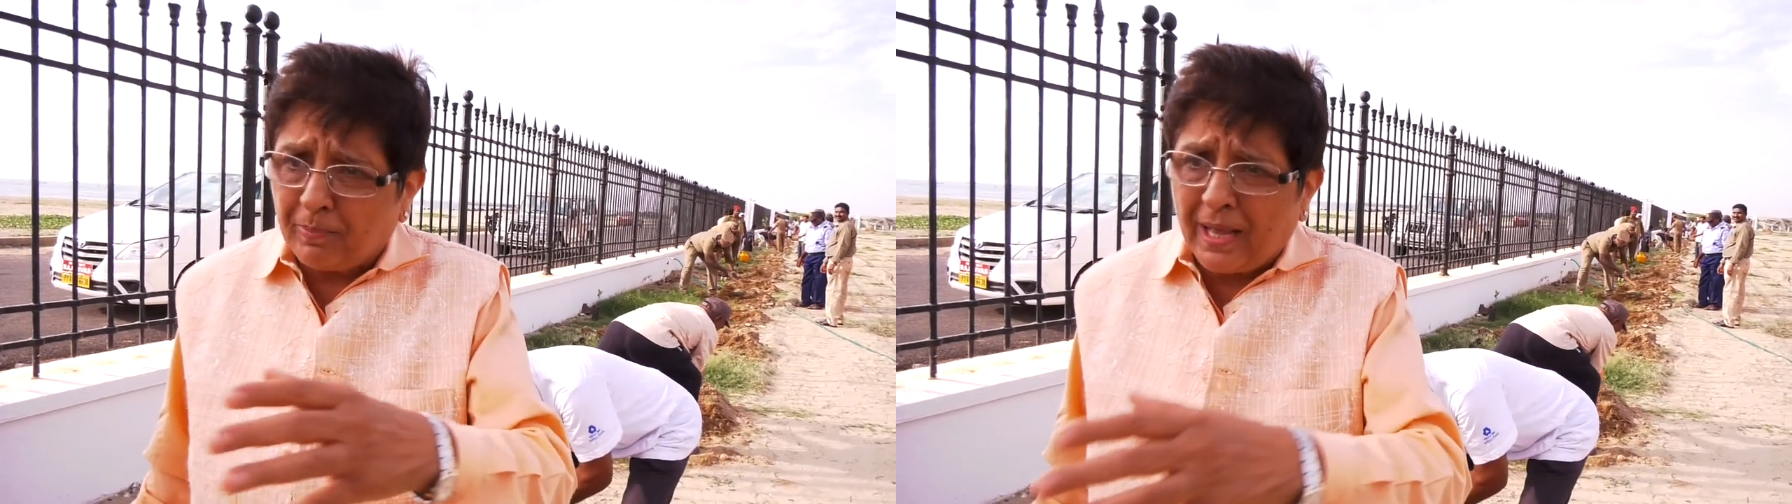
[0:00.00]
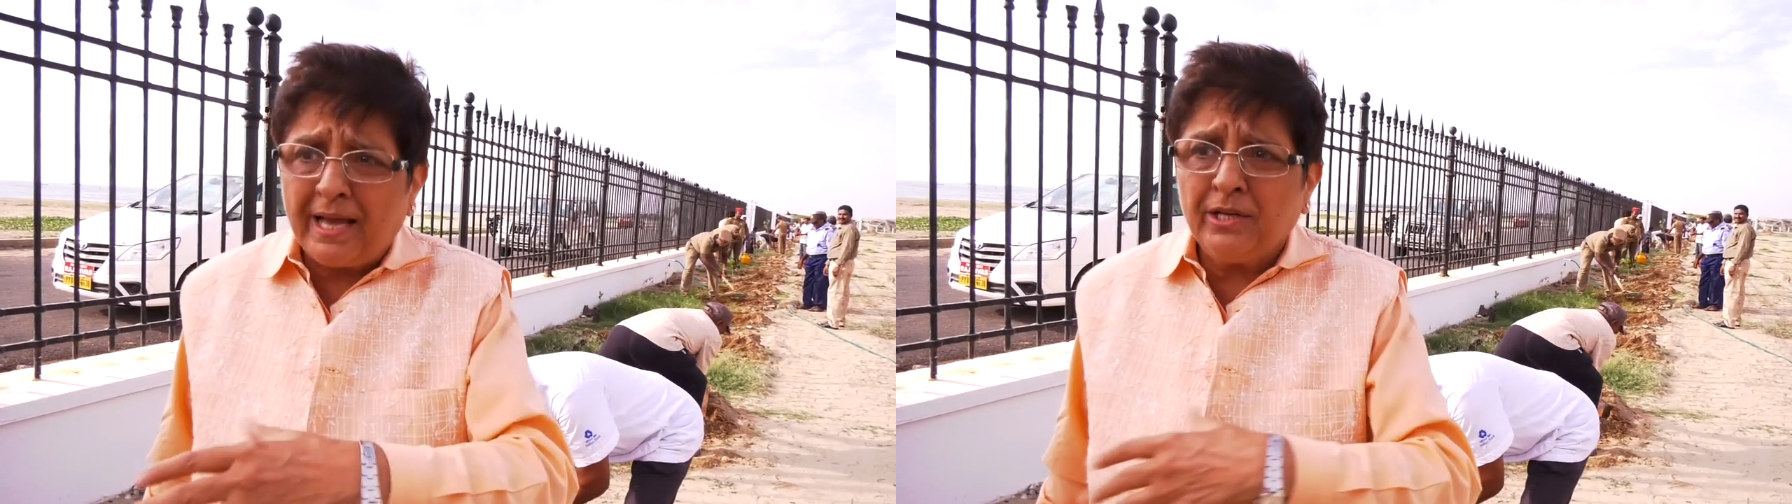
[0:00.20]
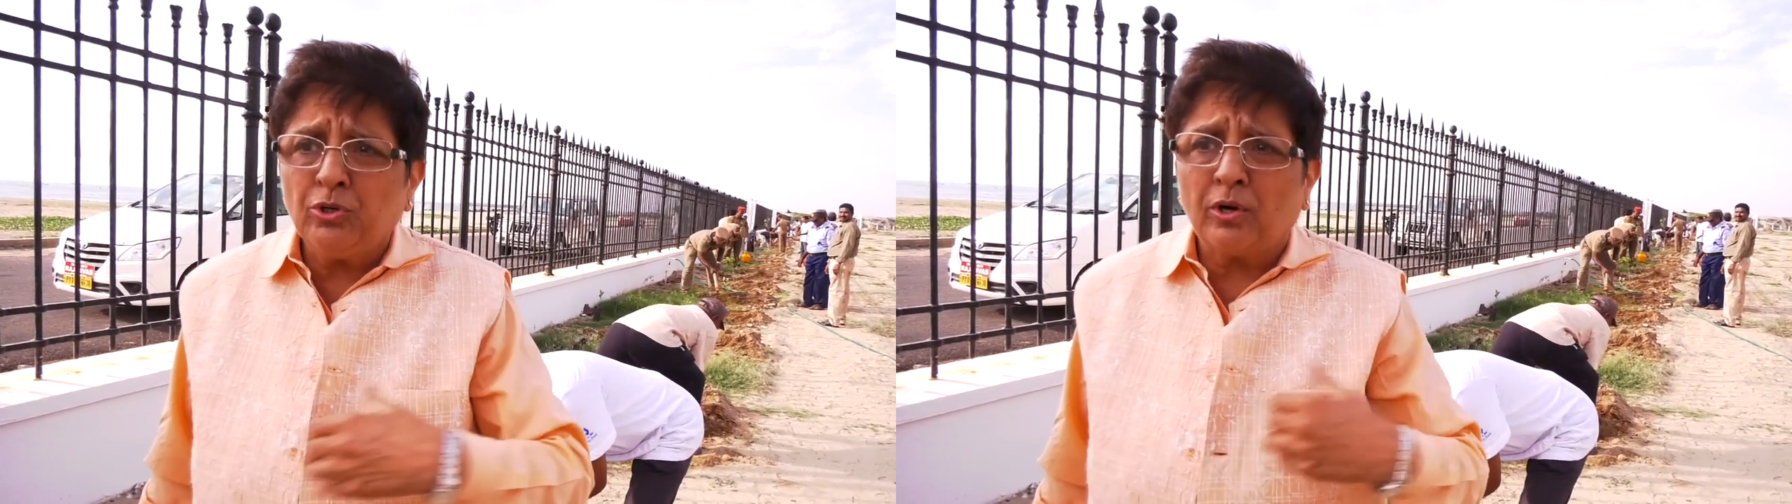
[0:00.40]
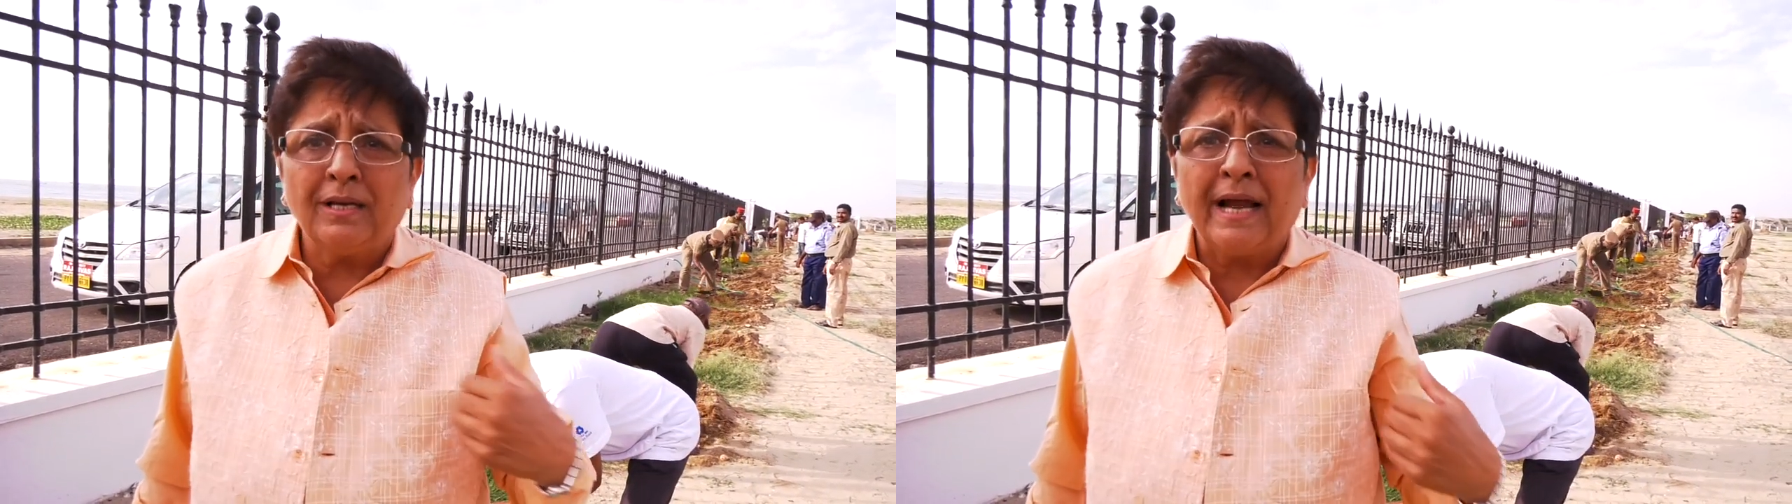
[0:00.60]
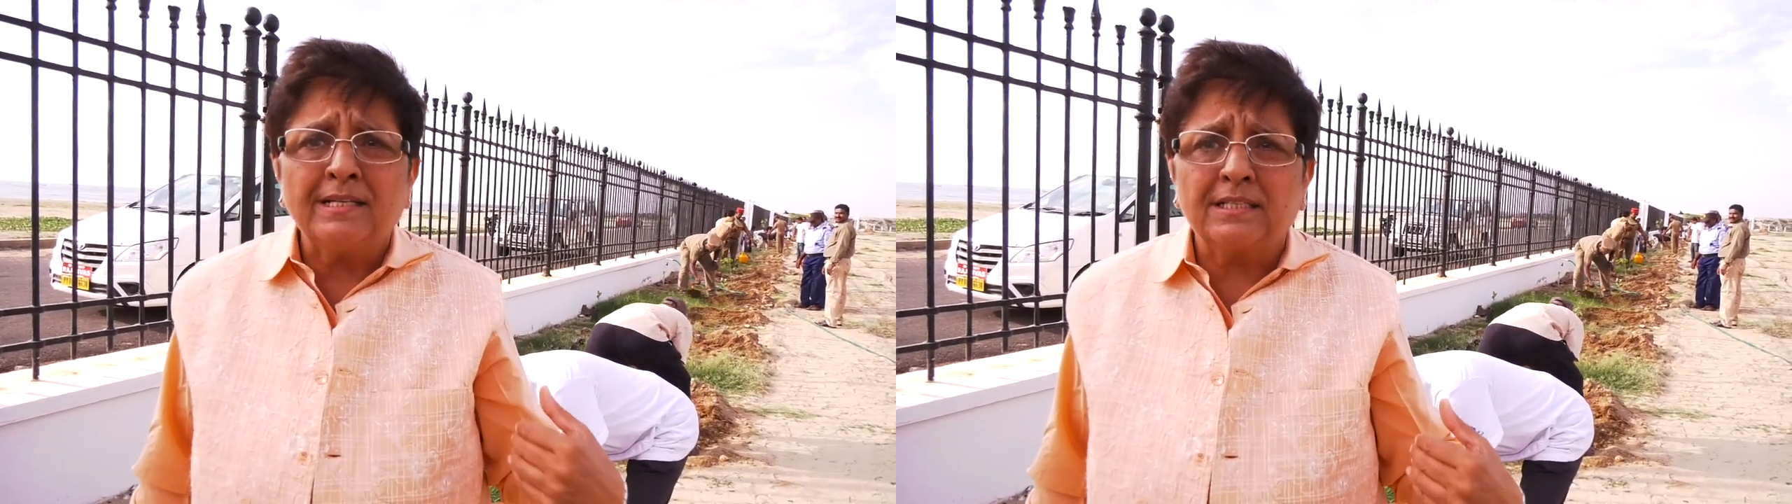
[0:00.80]
plan your
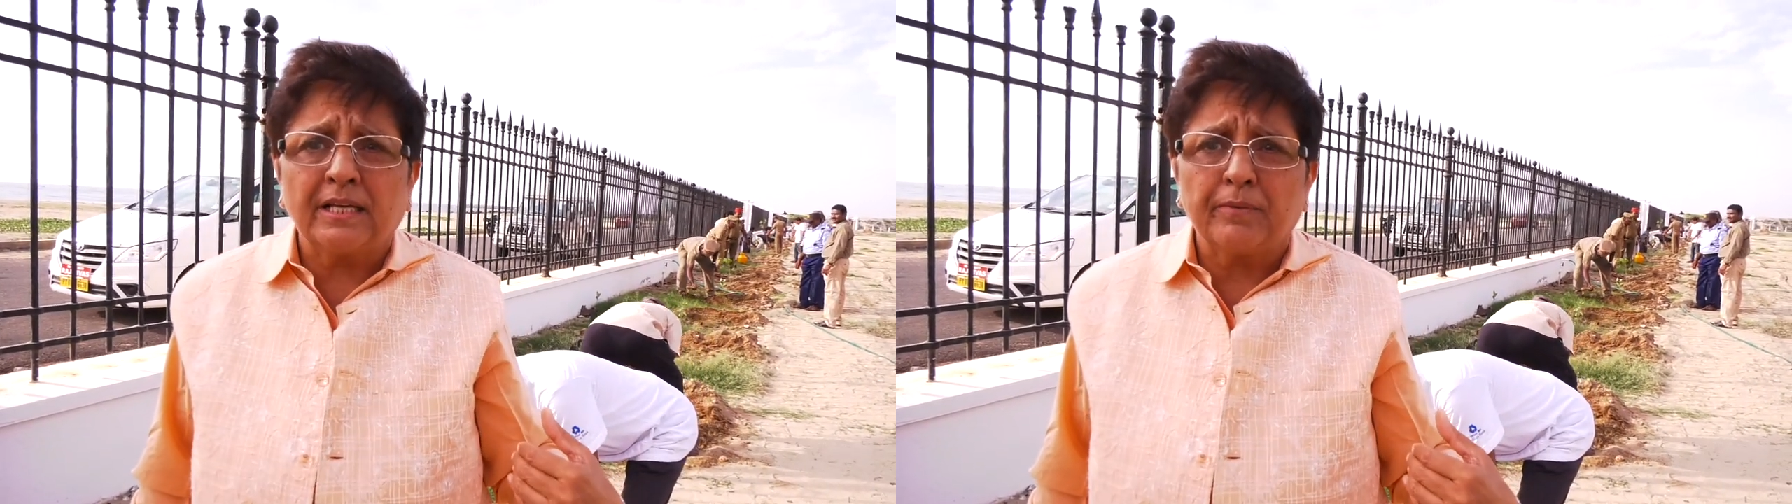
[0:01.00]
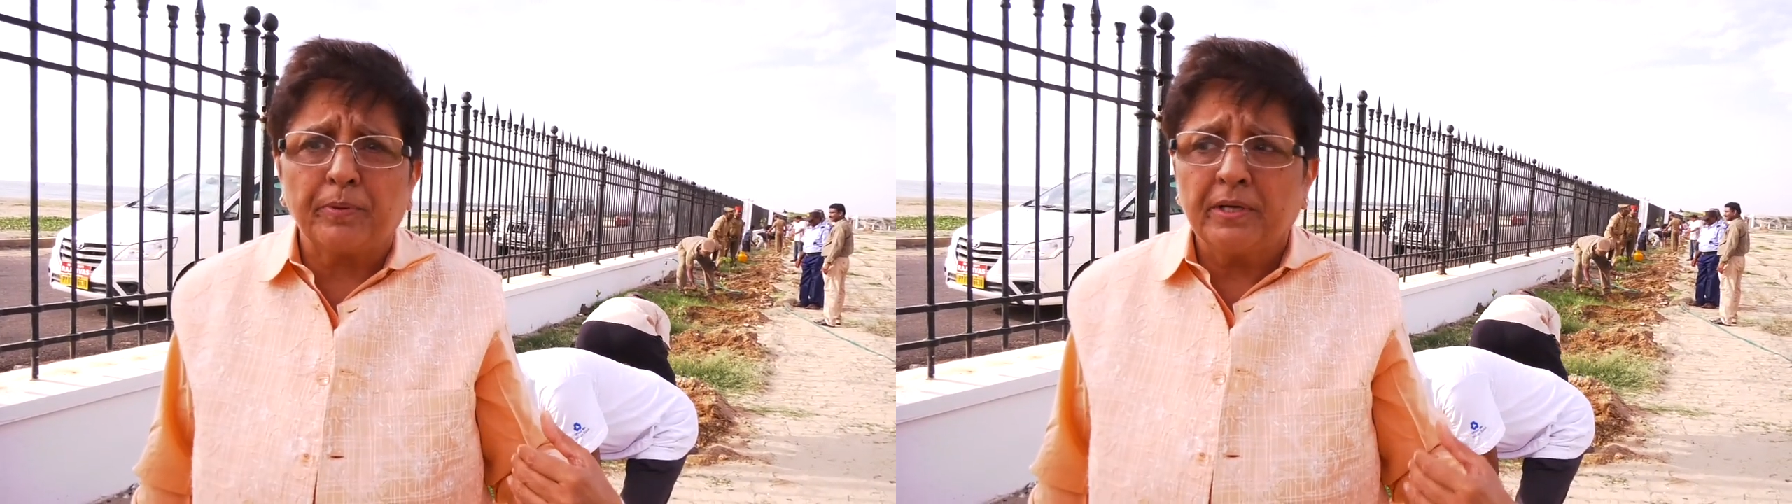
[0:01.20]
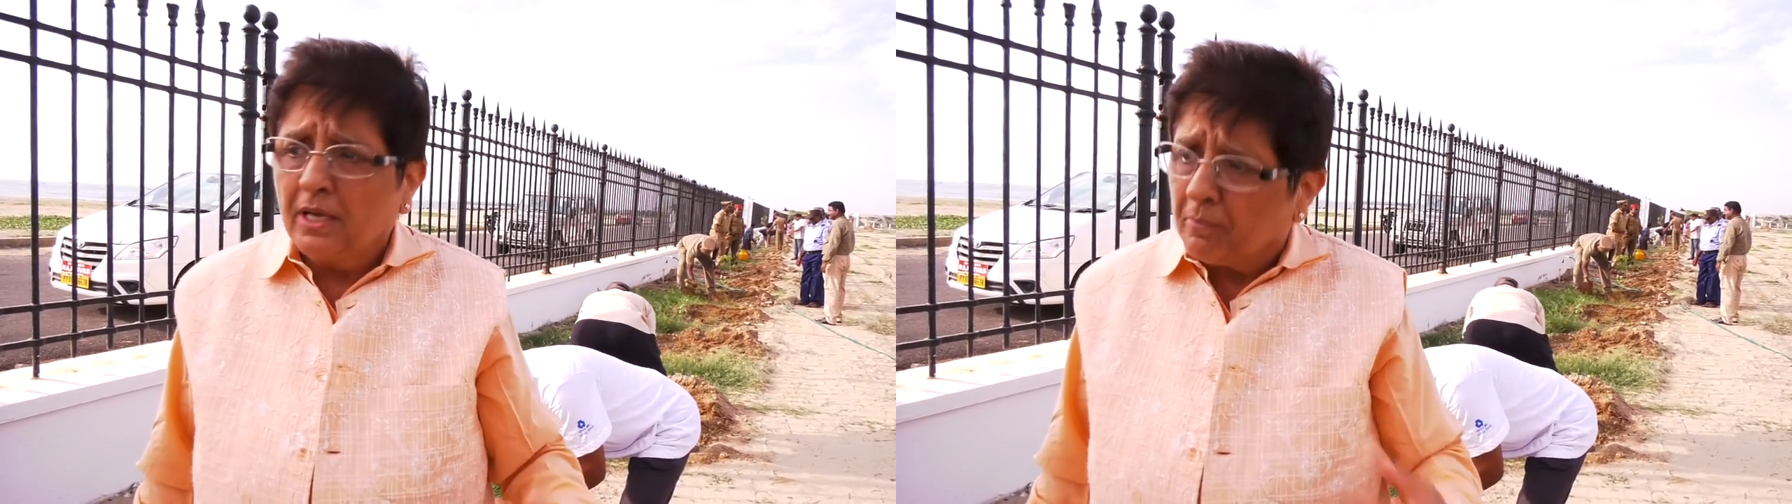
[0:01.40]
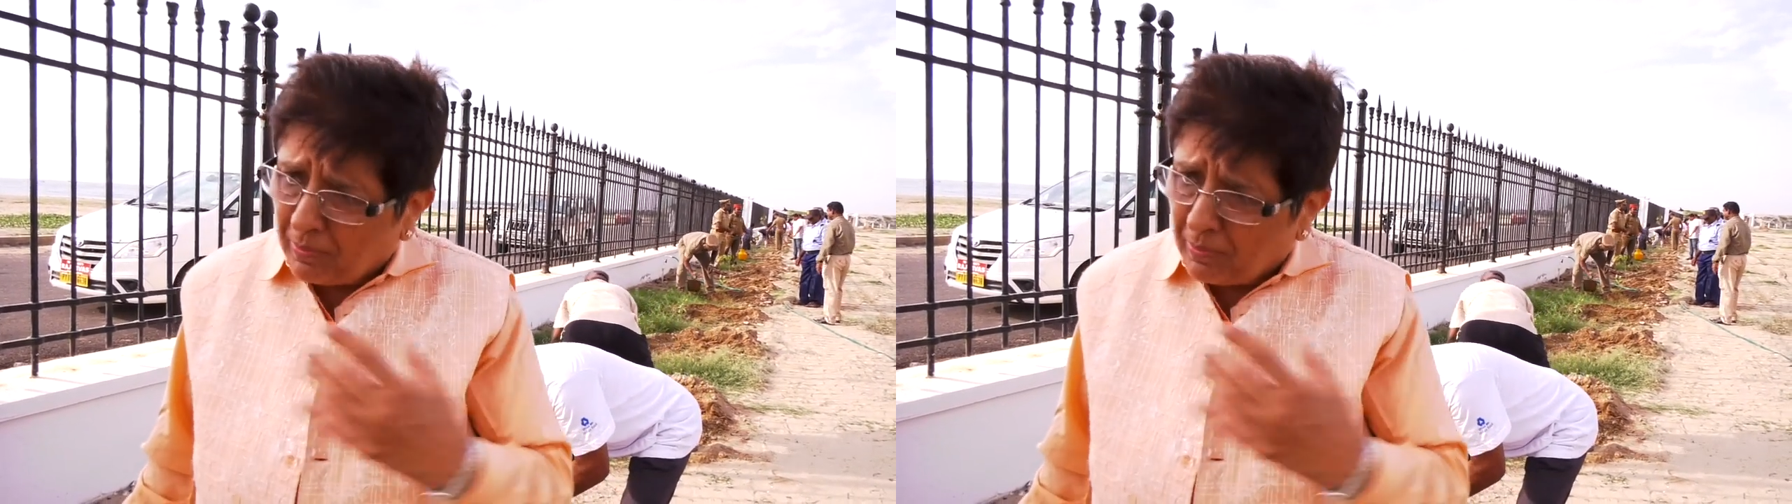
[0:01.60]
landscaping,